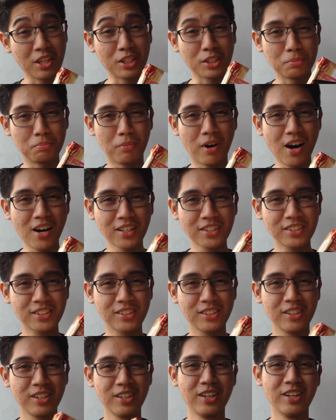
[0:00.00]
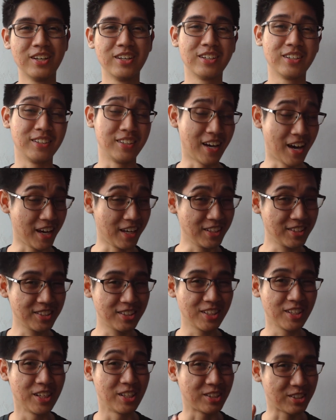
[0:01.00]
this box?
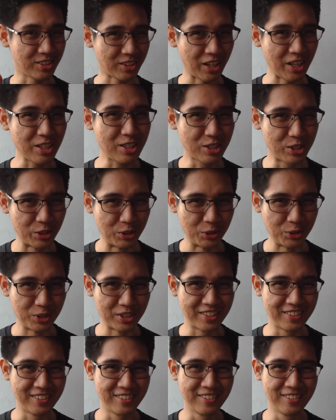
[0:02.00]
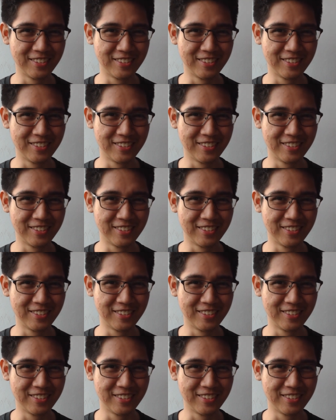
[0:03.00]
Guys, stay tuned.